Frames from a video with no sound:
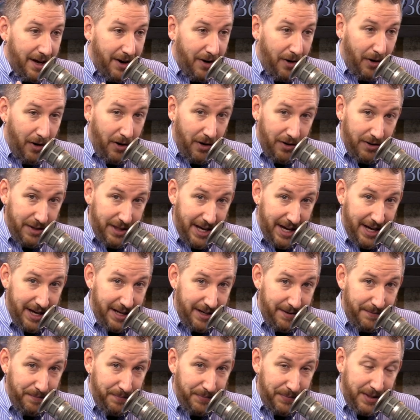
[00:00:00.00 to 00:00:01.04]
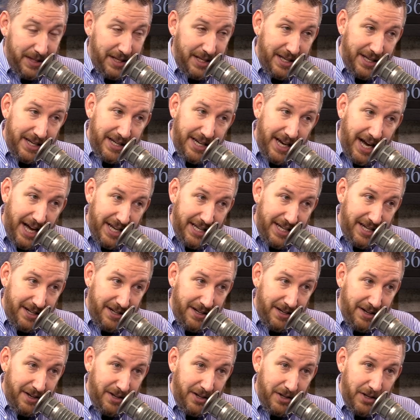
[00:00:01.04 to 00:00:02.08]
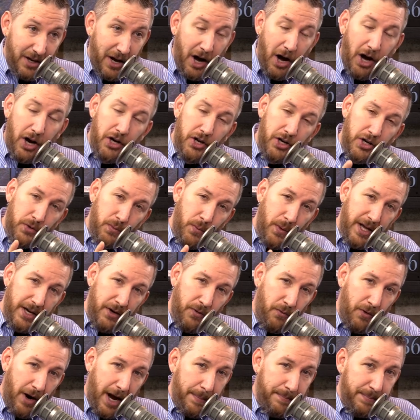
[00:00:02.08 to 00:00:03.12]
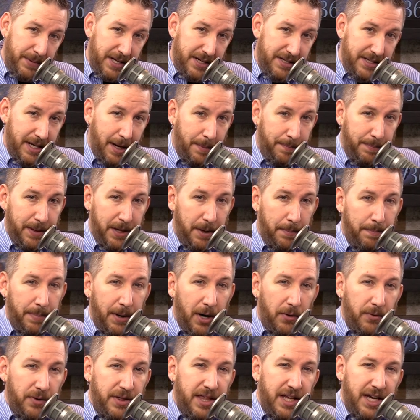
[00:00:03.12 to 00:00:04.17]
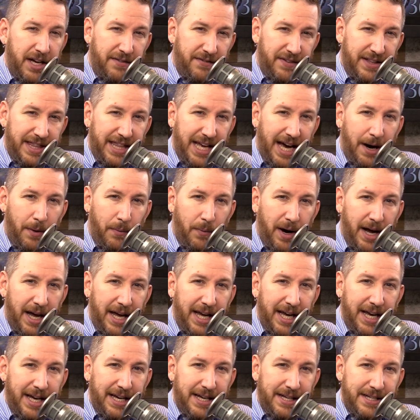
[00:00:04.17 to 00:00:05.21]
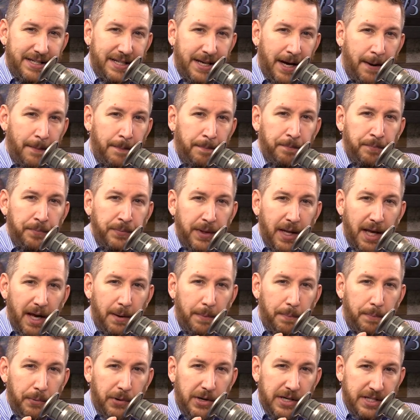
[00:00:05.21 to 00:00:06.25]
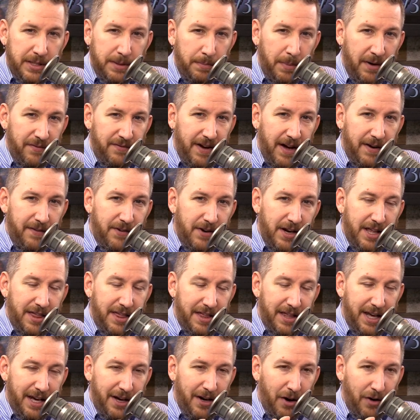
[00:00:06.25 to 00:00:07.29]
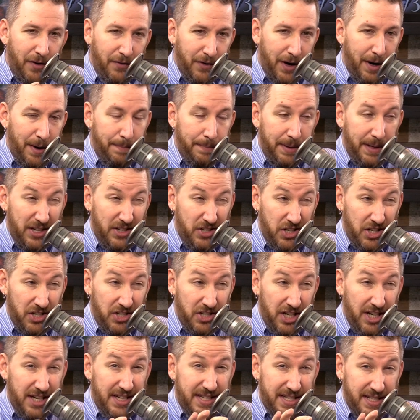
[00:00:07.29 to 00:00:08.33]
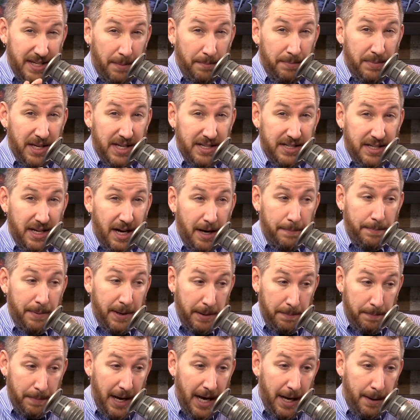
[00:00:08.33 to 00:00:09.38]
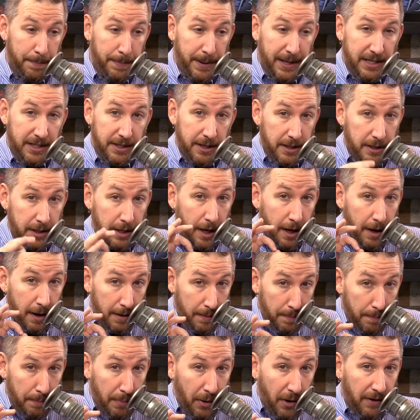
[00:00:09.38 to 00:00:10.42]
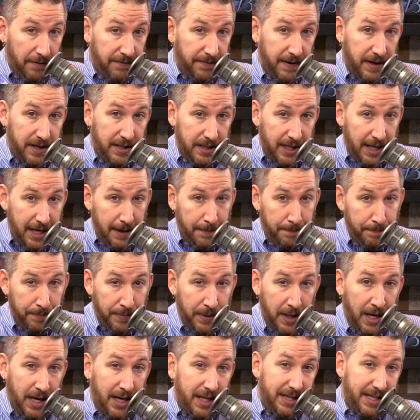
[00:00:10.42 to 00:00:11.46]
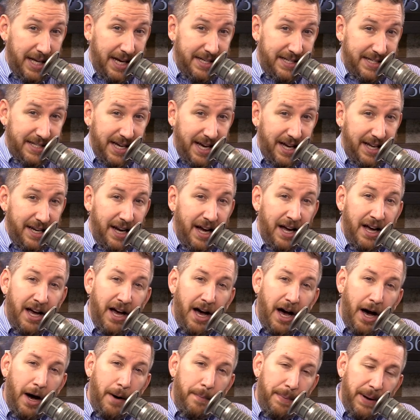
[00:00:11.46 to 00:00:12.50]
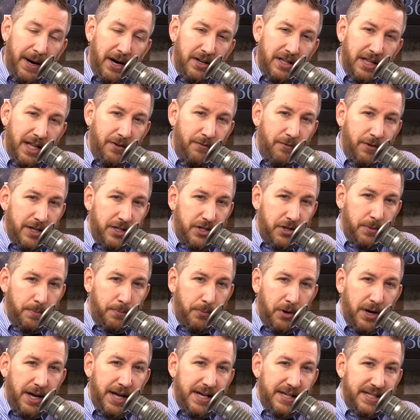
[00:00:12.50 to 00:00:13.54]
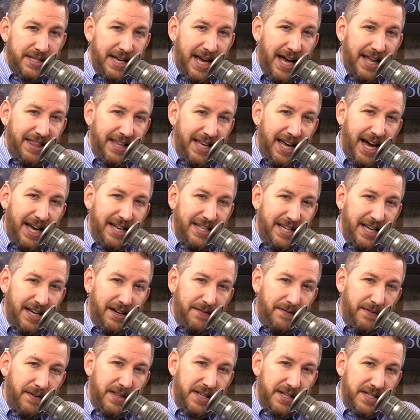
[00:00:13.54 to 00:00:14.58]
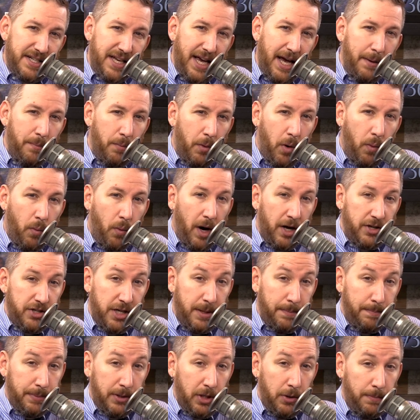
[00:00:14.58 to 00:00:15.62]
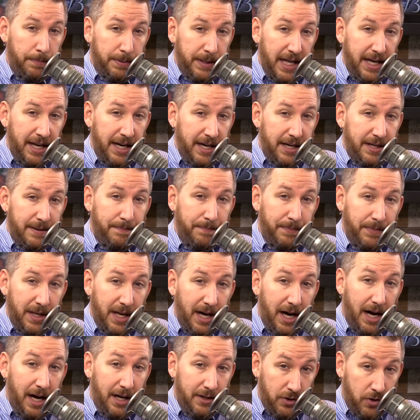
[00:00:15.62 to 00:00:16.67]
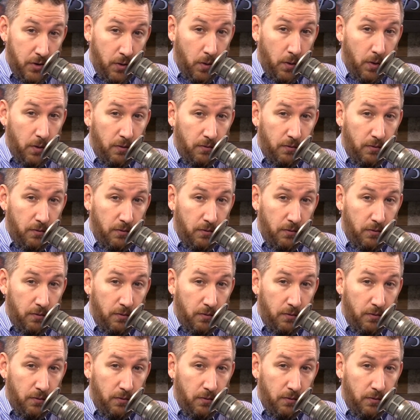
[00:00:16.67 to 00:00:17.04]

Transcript: All that, kind of a good way to wrap this up in a bow, think of it that way, is Prism of Everything over on B G G summed this up, in my opinion, perfectly. And they said, apparently Richard Breese got the idea for this game while watching Blue Planet on coral